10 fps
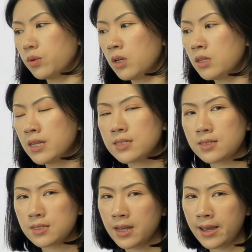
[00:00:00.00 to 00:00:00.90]
in
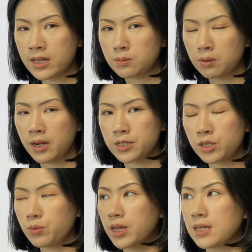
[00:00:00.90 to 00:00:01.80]
this
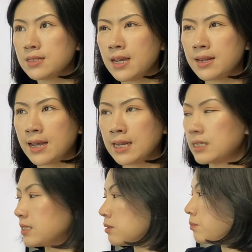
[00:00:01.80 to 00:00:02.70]
explanation we can say
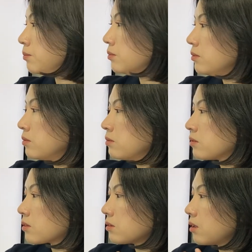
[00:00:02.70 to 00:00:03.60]
that
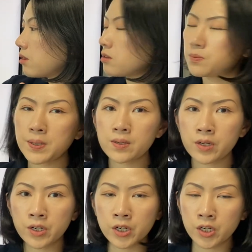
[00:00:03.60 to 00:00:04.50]
the
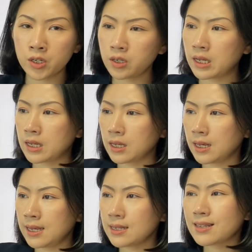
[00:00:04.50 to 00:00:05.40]
speaker
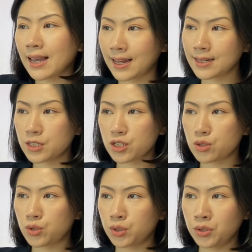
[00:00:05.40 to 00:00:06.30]
intends
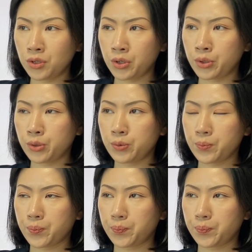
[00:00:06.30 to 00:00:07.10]
to